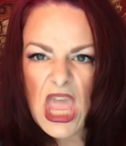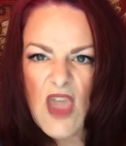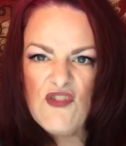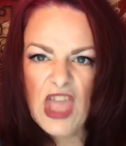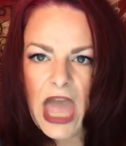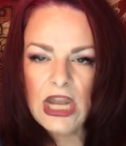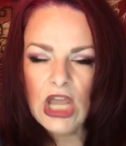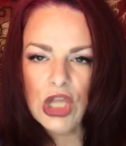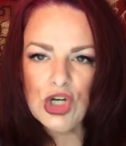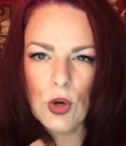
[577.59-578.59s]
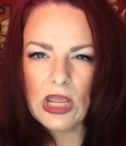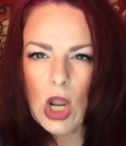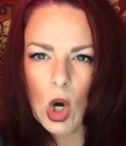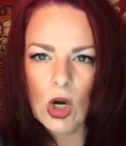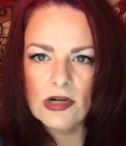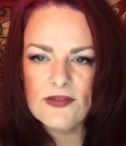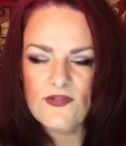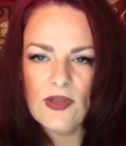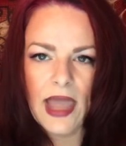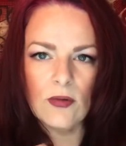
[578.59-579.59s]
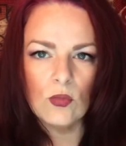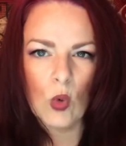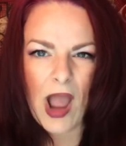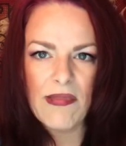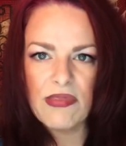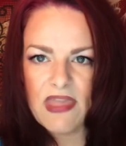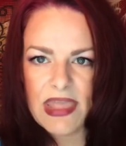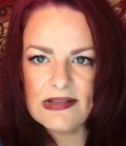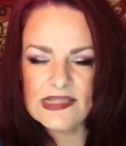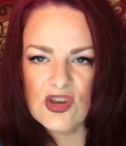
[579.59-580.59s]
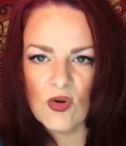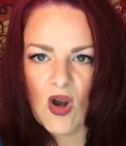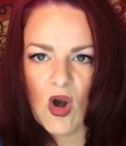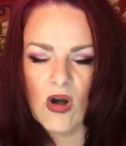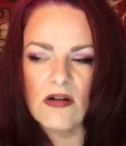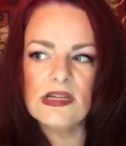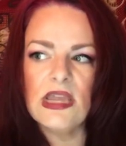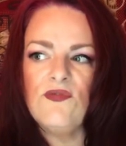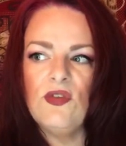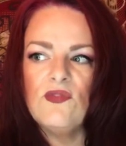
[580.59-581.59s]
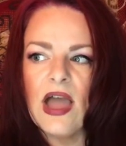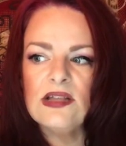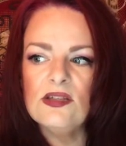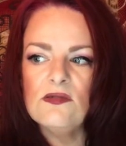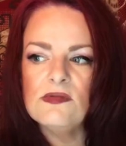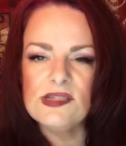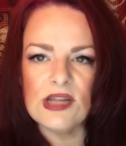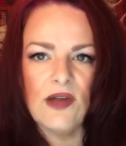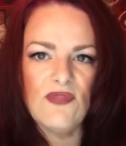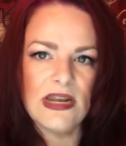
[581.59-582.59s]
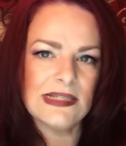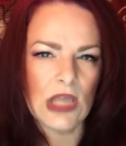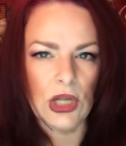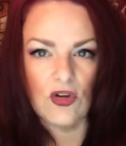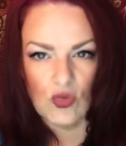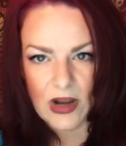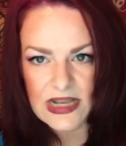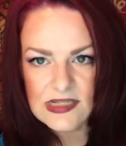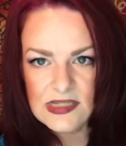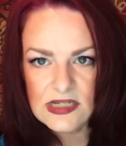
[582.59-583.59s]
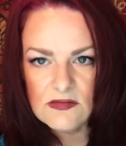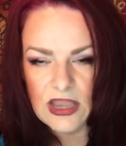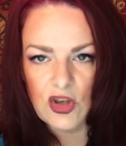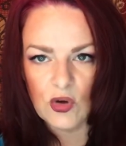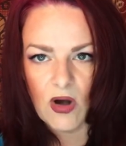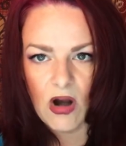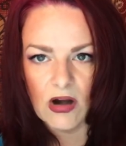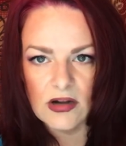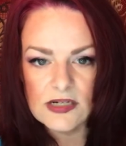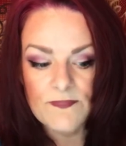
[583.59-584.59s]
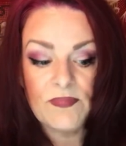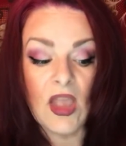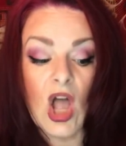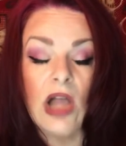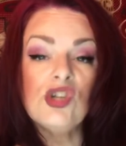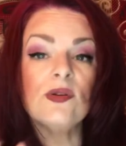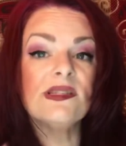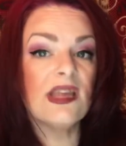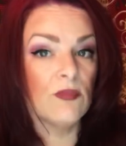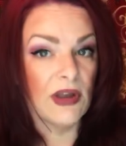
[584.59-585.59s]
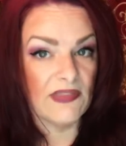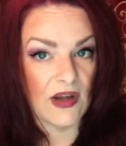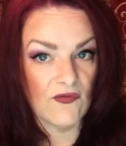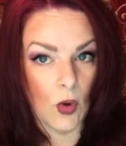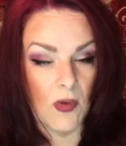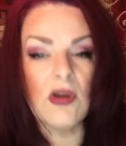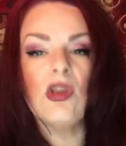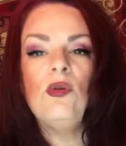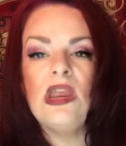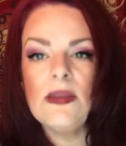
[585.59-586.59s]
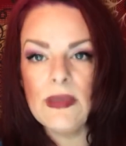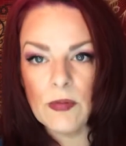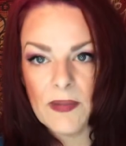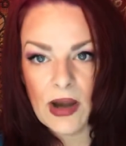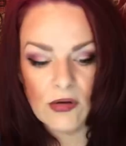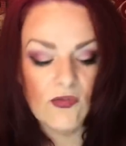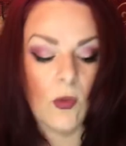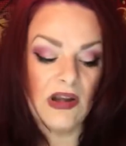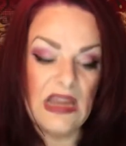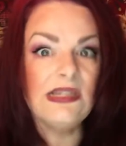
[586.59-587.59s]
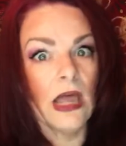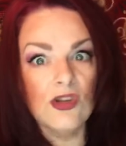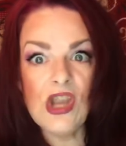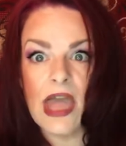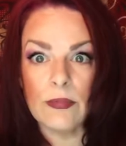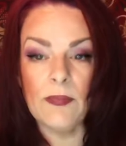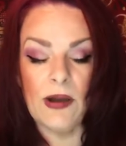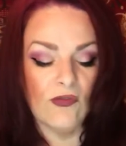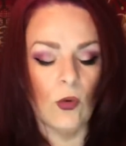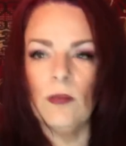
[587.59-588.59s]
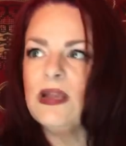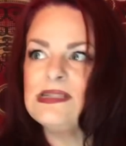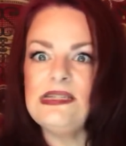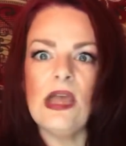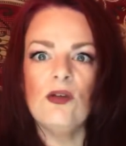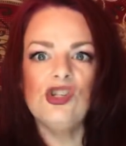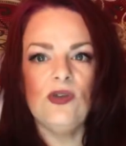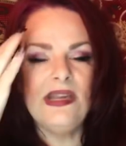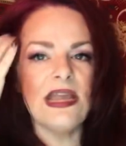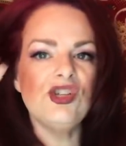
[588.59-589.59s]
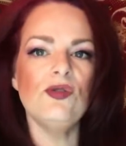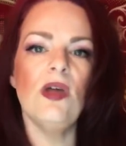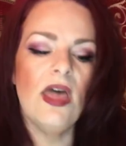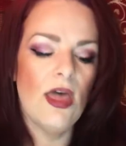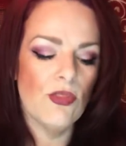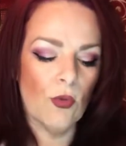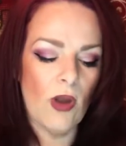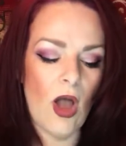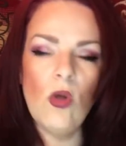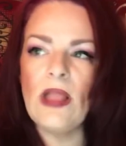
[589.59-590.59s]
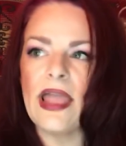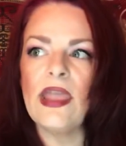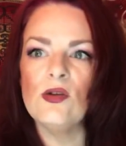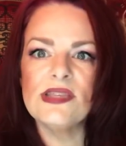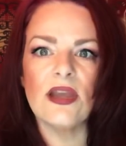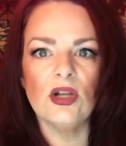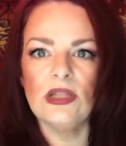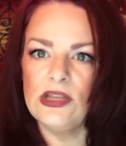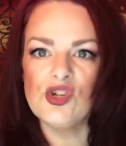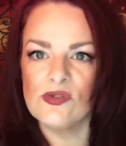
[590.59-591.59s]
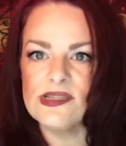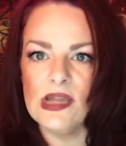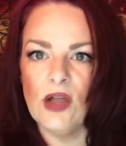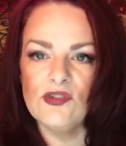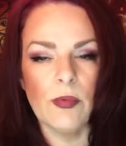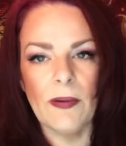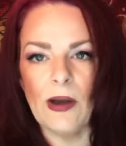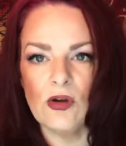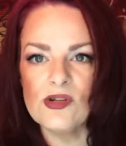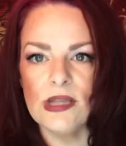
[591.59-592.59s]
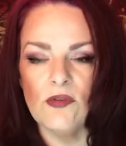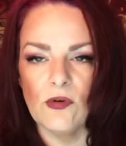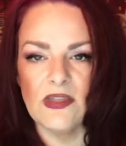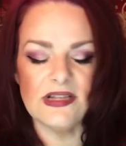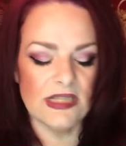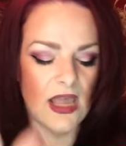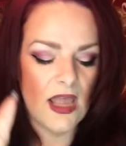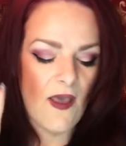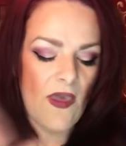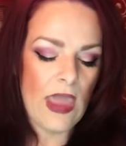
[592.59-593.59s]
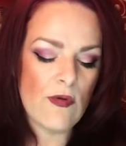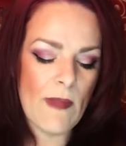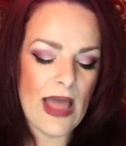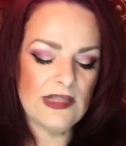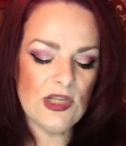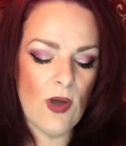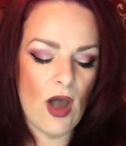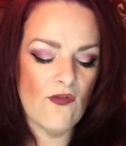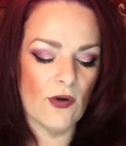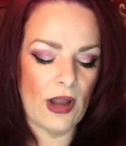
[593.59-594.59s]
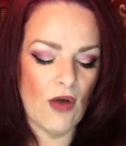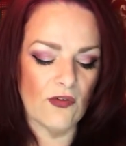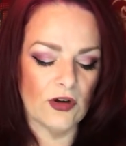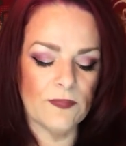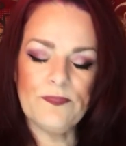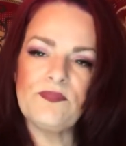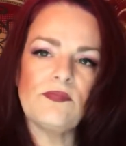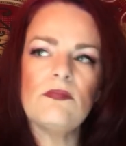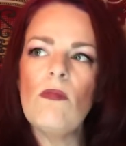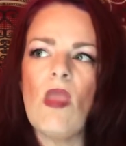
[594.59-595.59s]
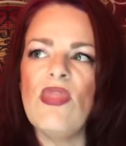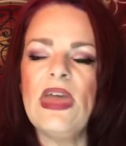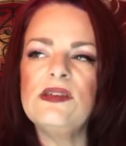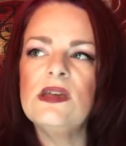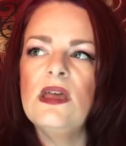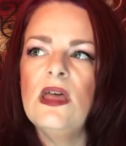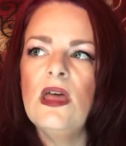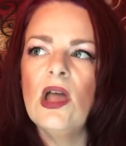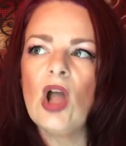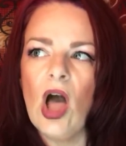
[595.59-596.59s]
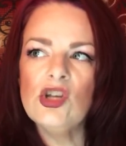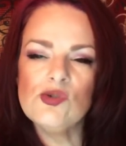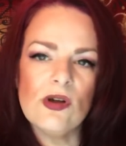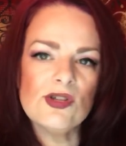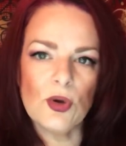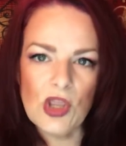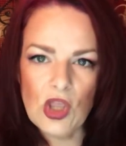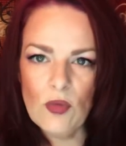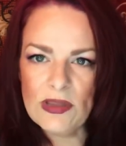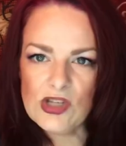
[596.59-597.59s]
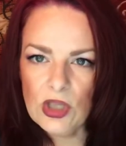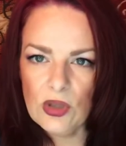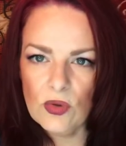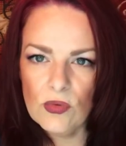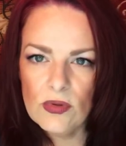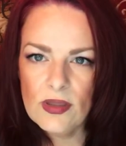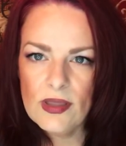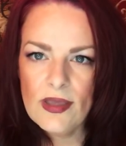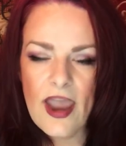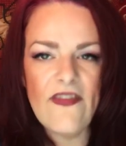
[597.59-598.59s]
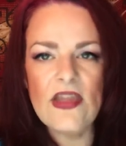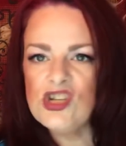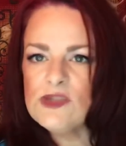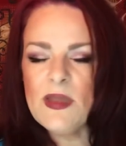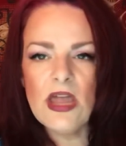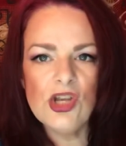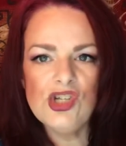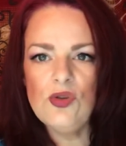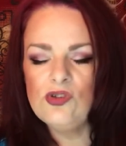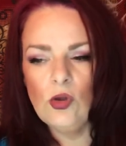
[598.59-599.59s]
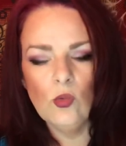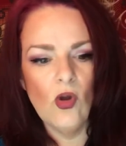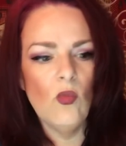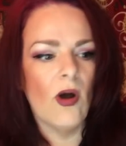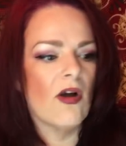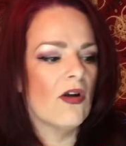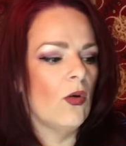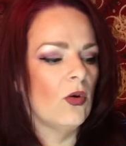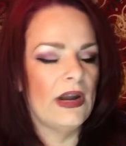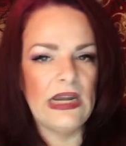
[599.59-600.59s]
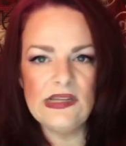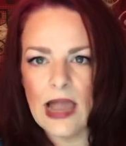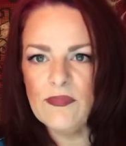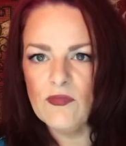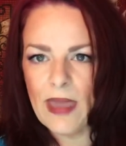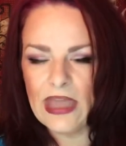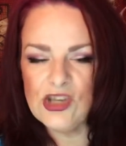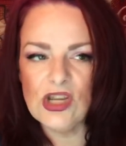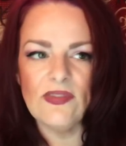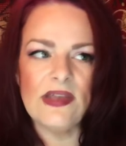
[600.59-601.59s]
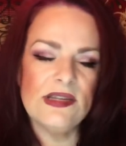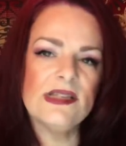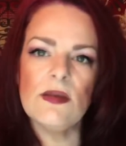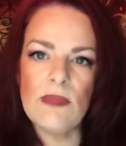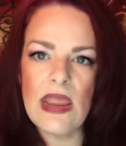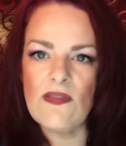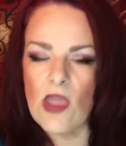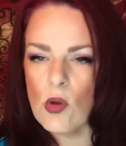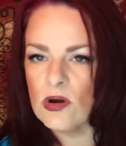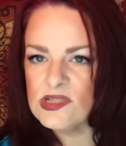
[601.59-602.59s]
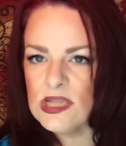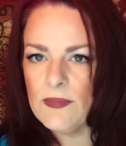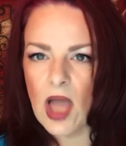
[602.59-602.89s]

if you got a dirty heart, if you got rotten things in your heart, if you've got stuff that is unaddressed in your heart, conjure is going to bring that forward, and you need to be prepared for it. And he tells you how to prepare for it because he takes you through a whole, like, here's how to cleanse yourself to prepare yourself for this. He reminds you over and over that conjurers are human too. And that just because you do root work or any type of magic, that doesn't mean that you are some